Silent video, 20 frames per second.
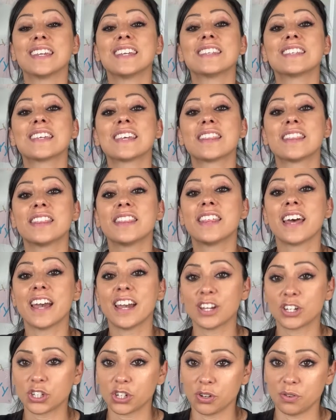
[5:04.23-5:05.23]
into
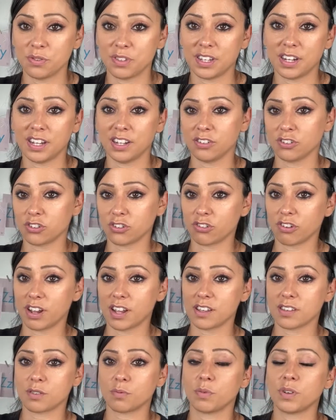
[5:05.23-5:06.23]
their chosen
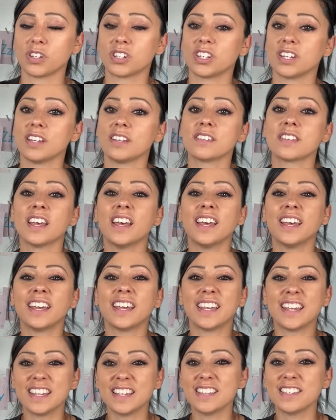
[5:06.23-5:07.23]
interests, which is
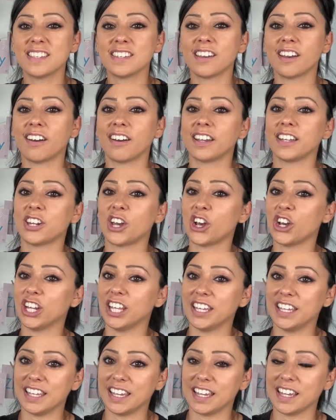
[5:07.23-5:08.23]
easier in early
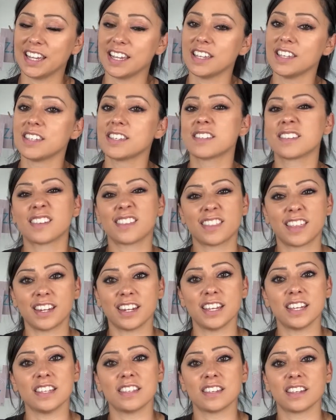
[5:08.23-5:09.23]
years than
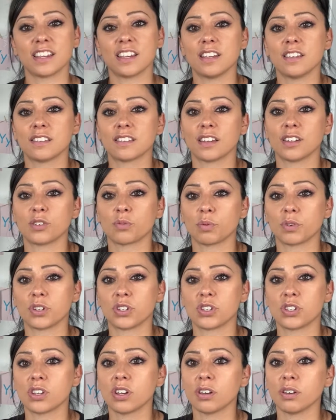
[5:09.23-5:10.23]
it is in Key Stage 1
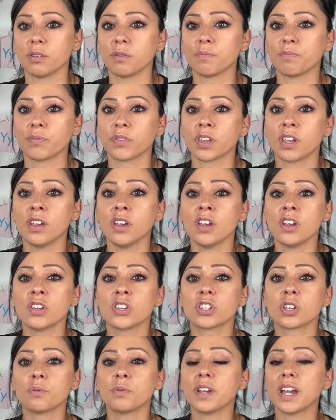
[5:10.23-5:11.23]
and 2.
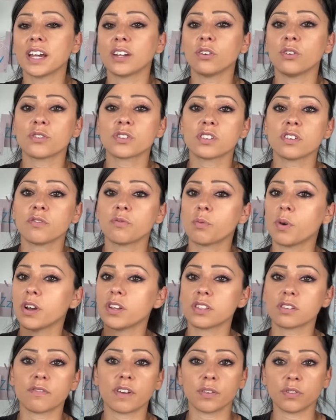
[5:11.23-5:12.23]
So we had lots of
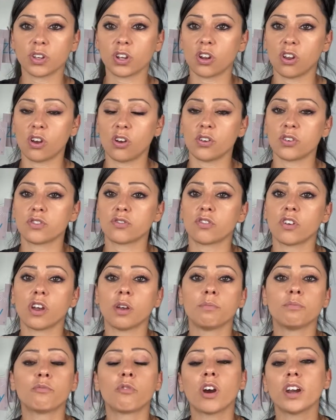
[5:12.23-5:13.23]
words around the
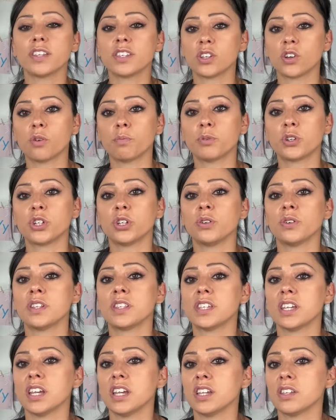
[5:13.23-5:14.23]
classroom, writing
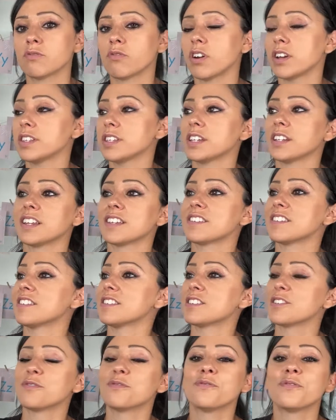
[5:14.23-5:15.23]
opportunities, writing letters
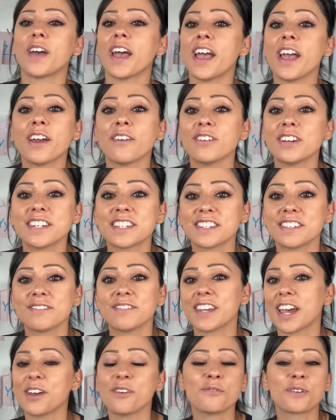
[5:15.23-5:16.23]
to fairy
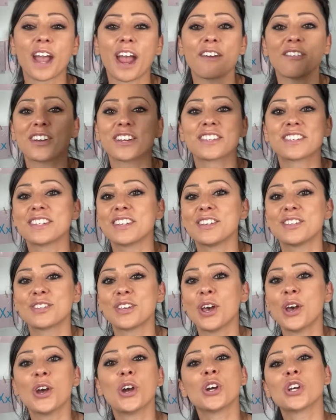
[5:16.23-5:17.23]
tale characters,
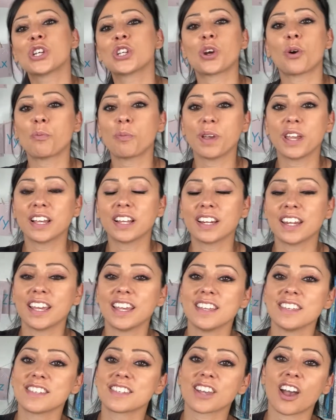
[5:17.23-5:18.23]
shopping
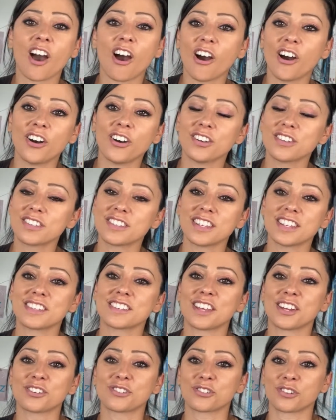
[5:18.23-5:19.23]
lists, cars,
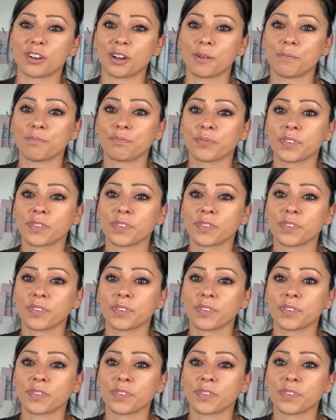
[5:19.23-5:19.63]
etc.